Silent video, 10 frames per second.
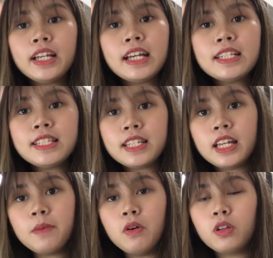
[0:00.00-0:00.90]
can
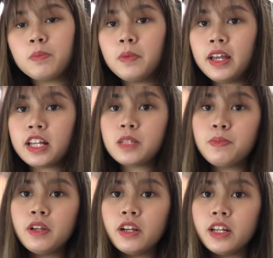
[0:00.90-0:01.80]
say about my
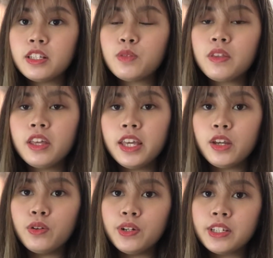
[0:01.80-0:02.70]
experience with the
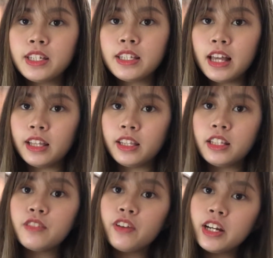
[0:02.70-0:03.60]
e-course is that it
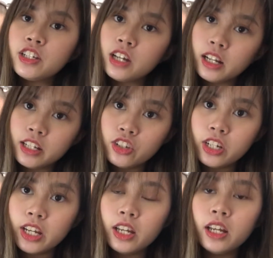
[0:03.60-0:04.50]
is very
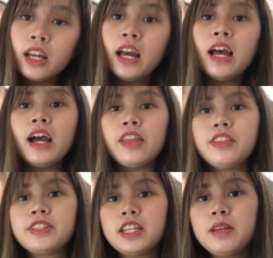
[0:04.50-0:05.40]
challenging. At the
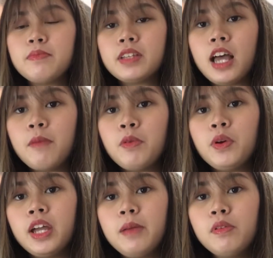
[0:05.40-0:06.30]
same time, we
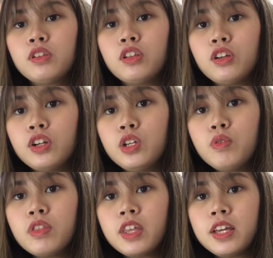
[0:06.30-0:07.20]
were able to learn new
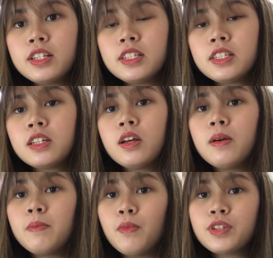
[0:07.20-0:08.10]
things,
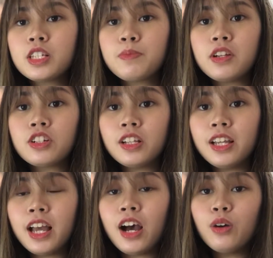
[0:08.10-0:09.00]
most especially
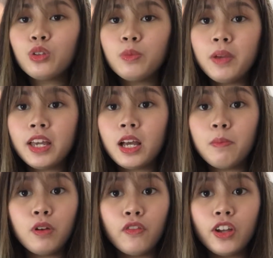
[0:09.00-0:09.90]
how to make a
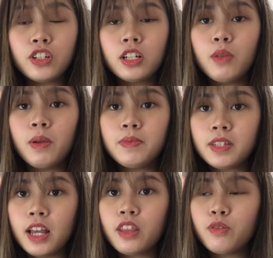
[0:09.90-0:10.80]
professional
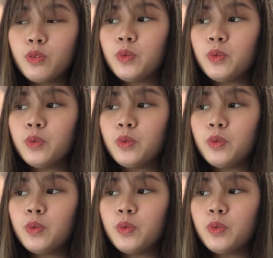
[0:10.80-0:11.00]
website through